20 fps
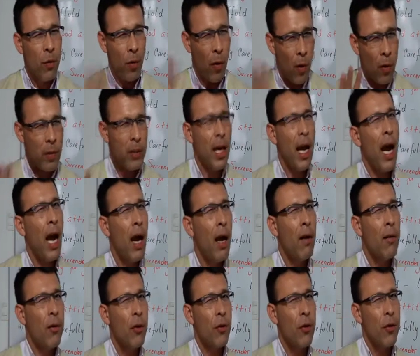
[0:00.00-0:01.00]
cross
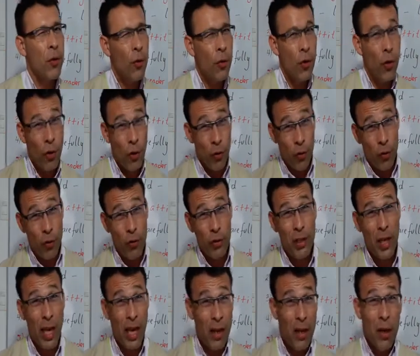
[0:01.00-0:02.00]
out or you don't
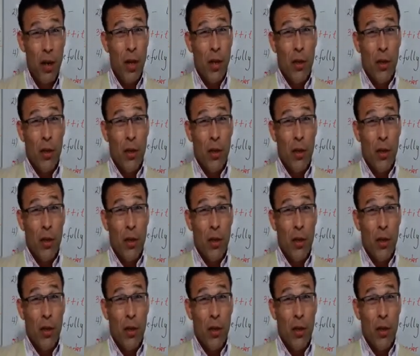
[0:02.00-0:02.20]
understand